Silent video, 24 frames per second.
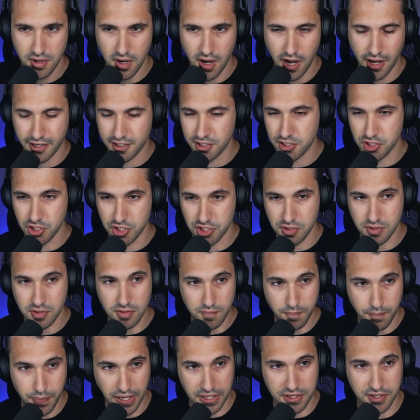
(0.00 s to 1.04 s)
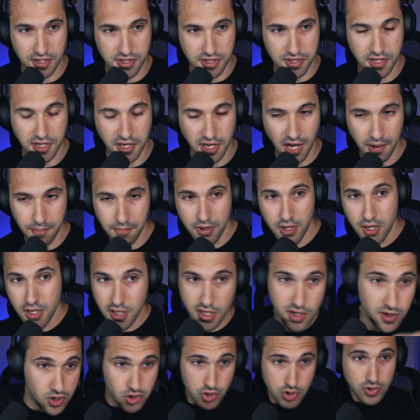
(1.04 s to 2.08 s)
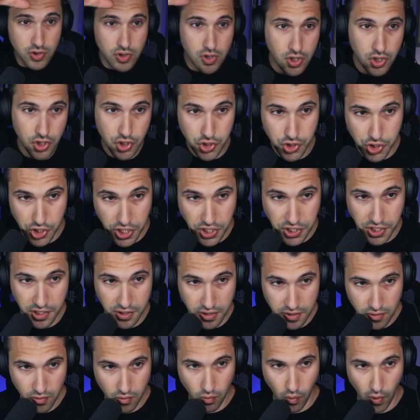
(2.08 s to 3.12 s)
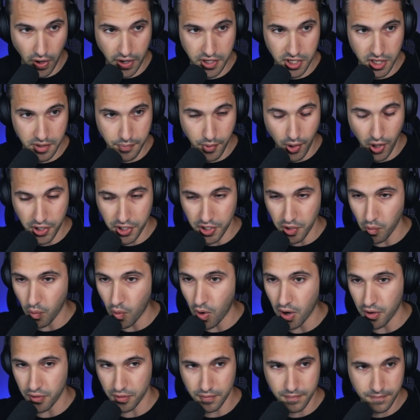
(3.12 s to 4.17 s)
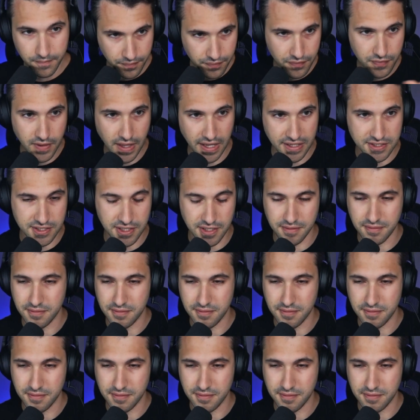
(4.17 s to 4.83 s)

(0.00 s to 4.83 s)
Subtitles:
I could just pick this thing up, yeet it right into the body of water. That's it.